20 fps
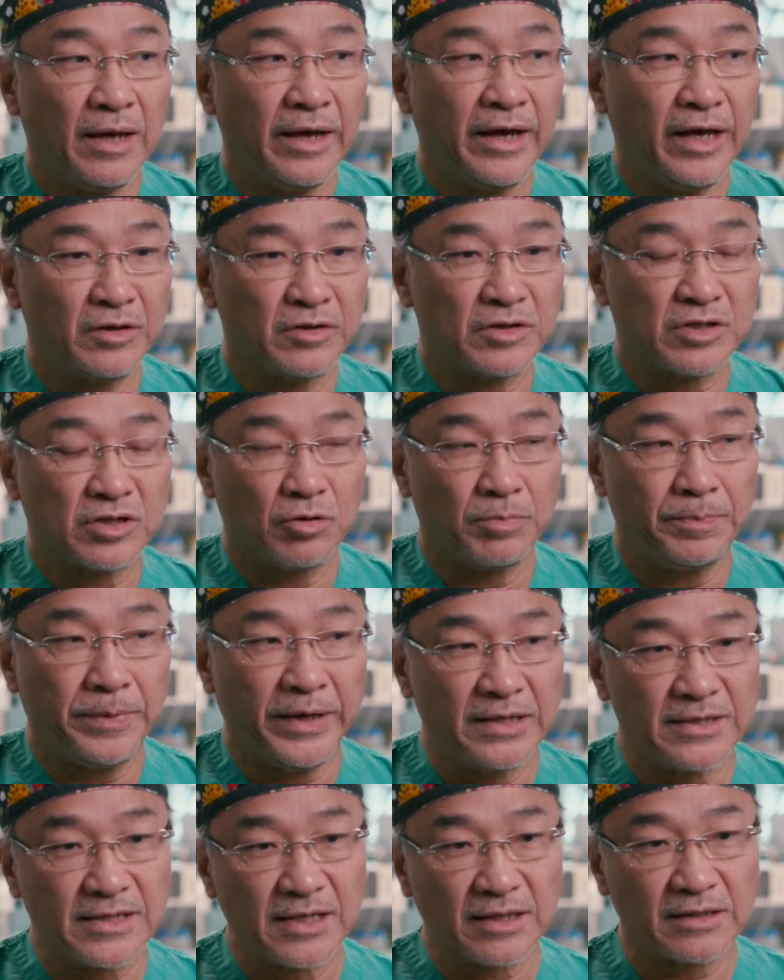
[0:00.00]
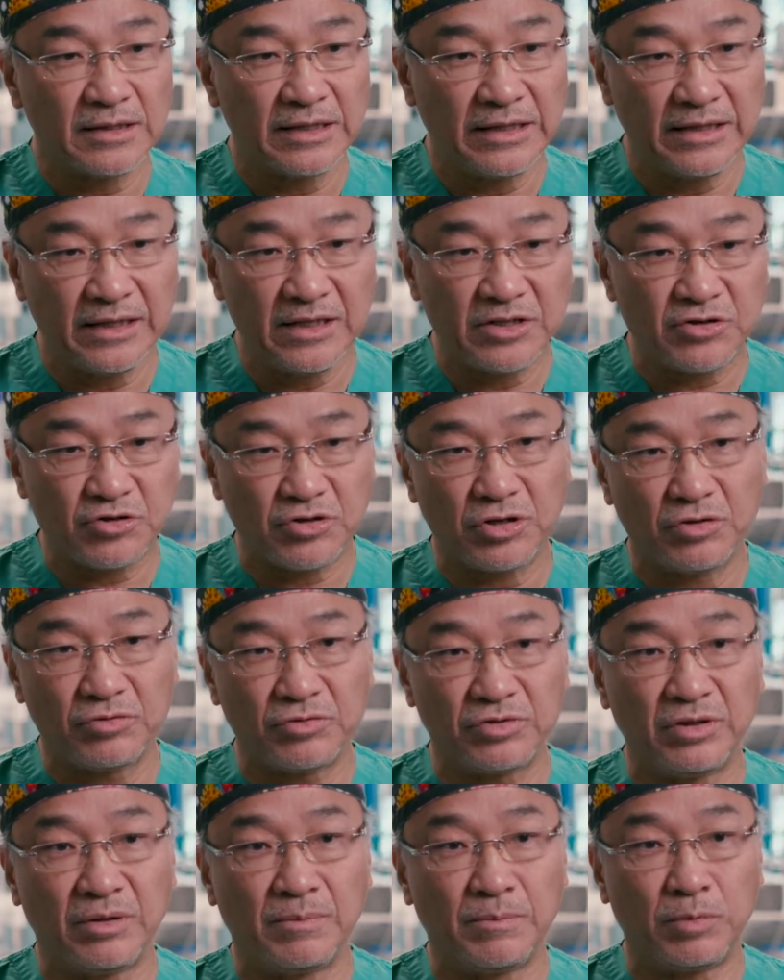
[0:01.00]
And so basically these
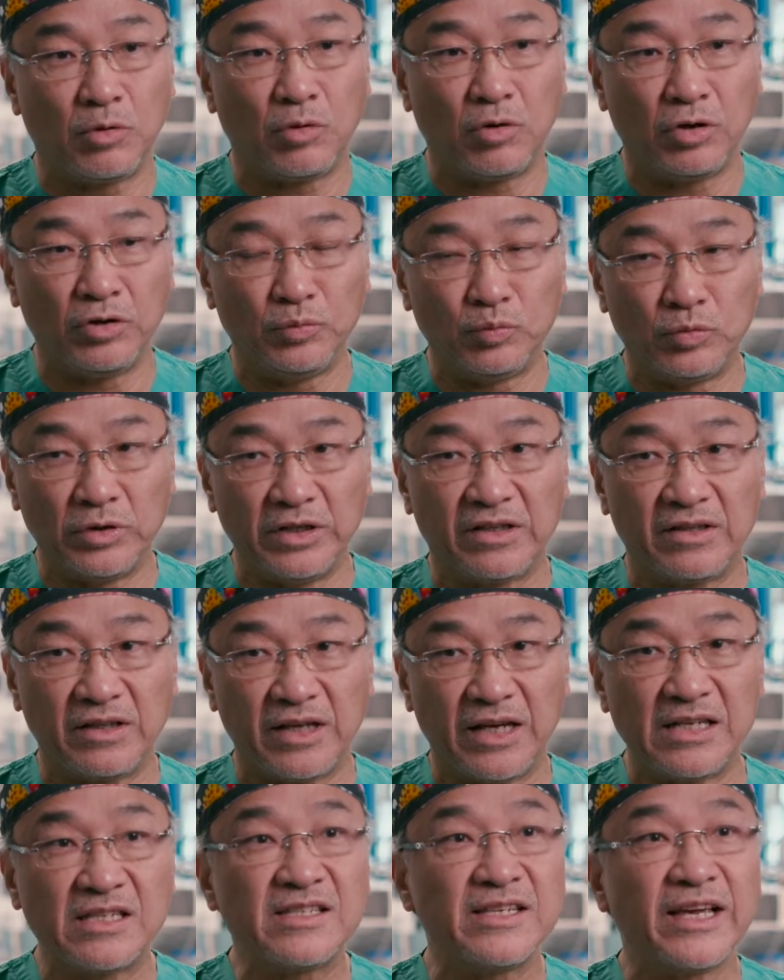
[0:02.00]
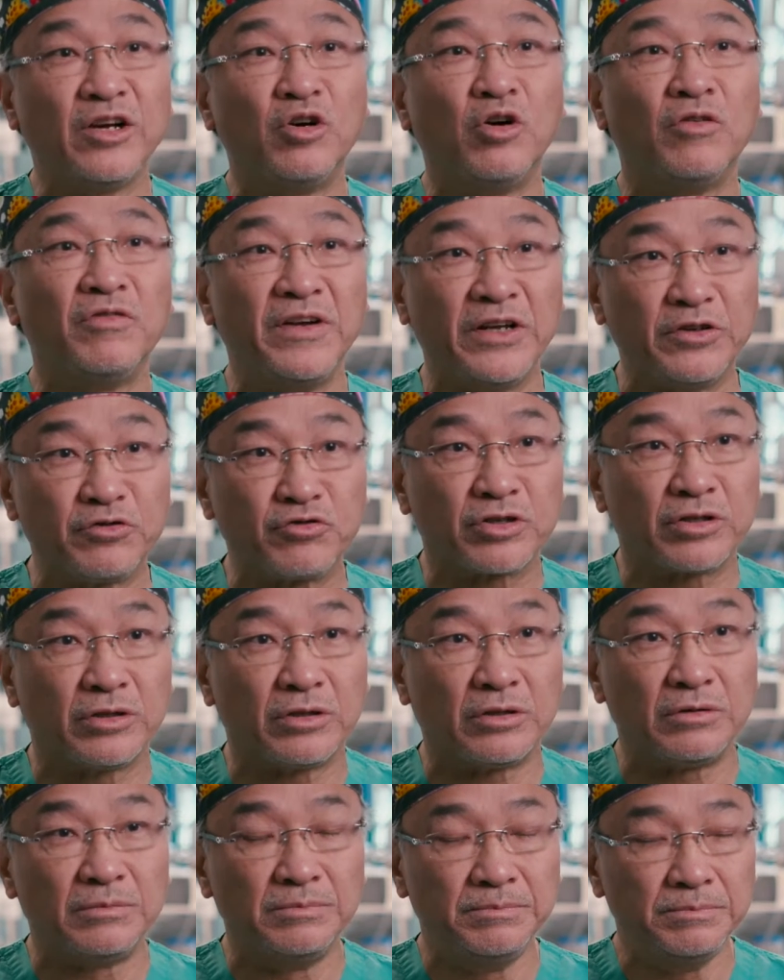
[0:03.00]
children are born with a single
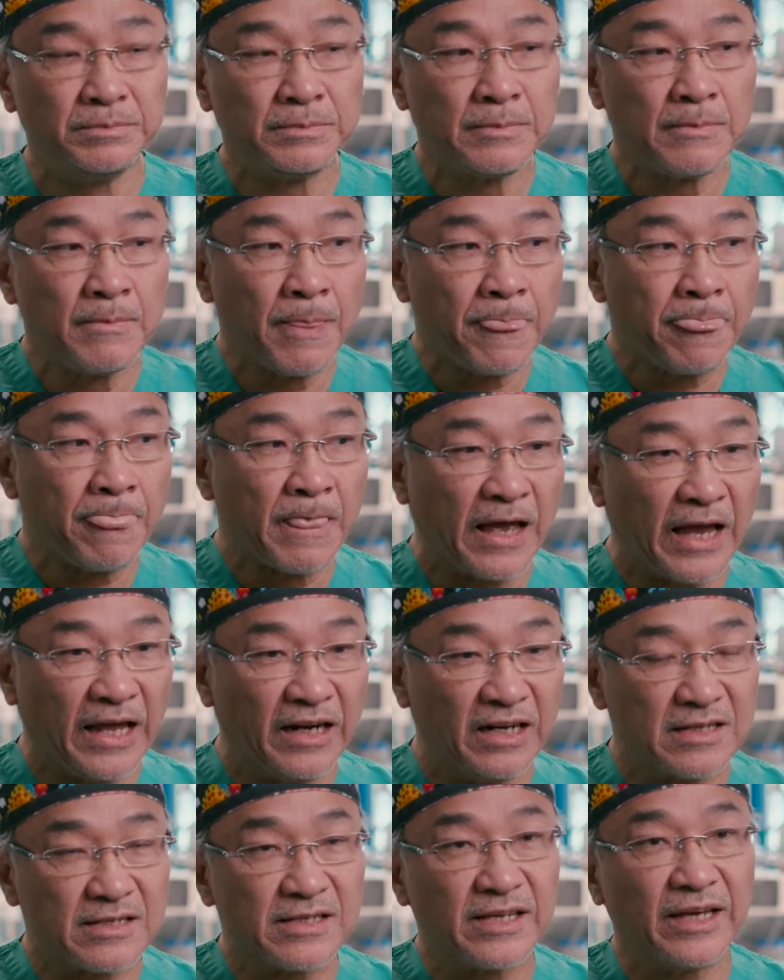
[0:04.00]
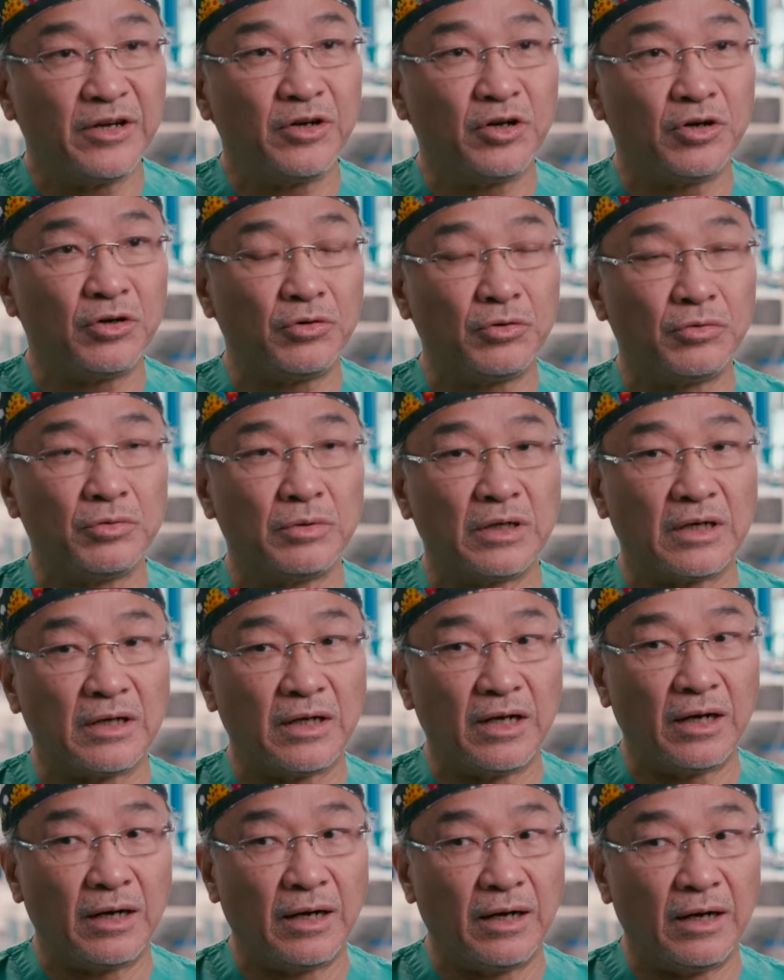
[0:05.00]
ventricle and a single,
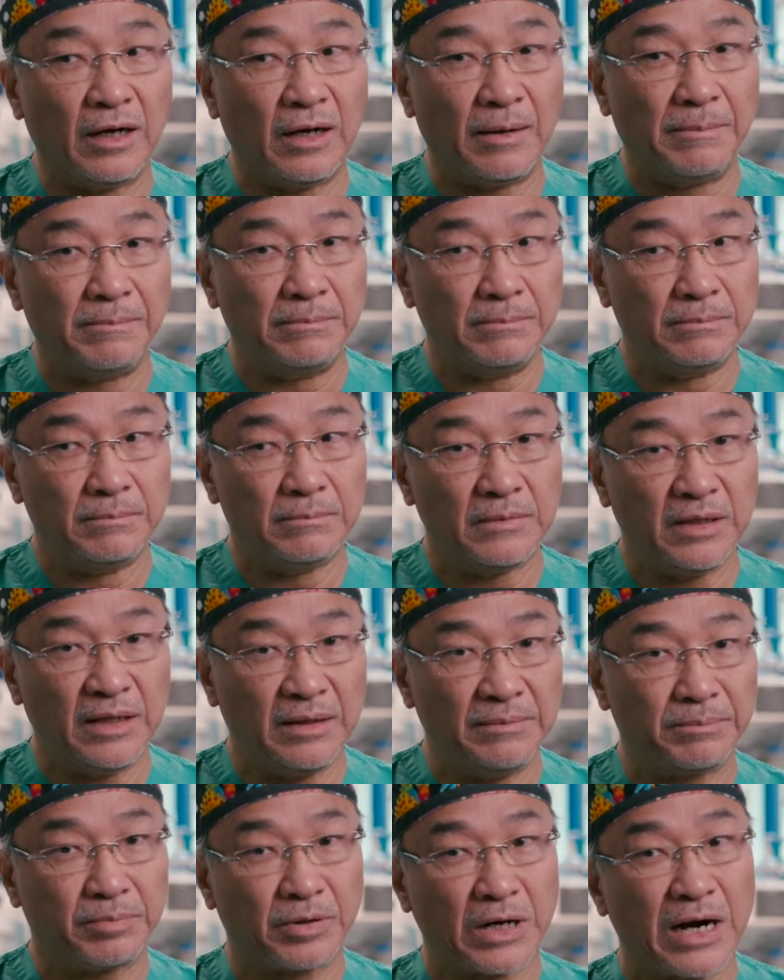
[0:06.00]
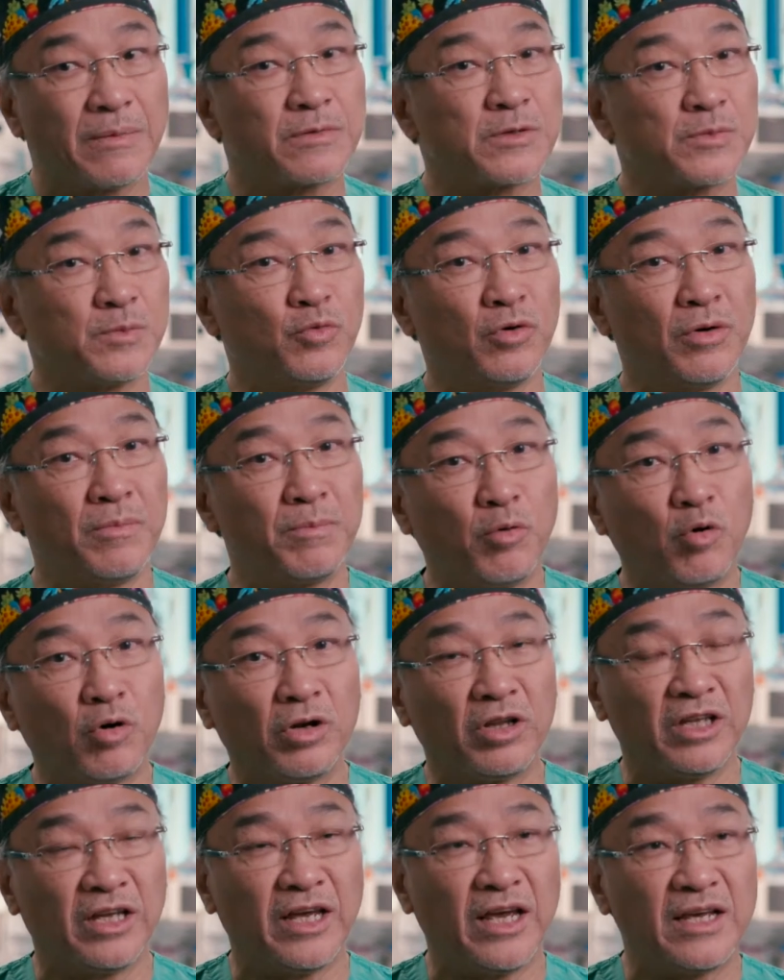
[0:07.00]
and perhaps more
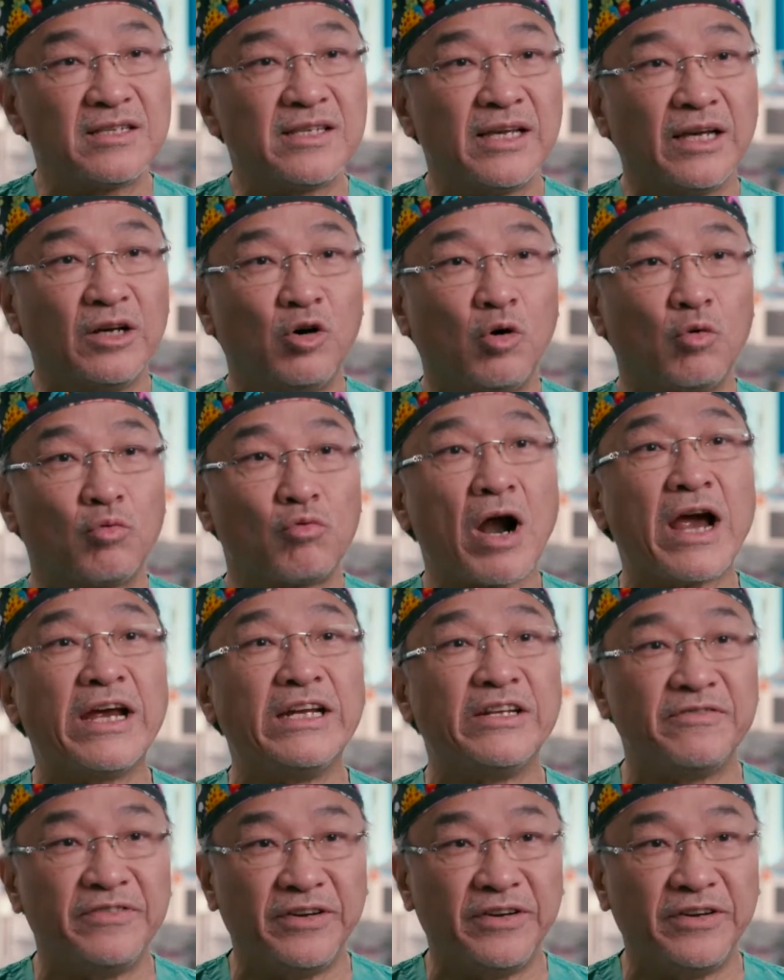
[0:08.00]
importantly, a single right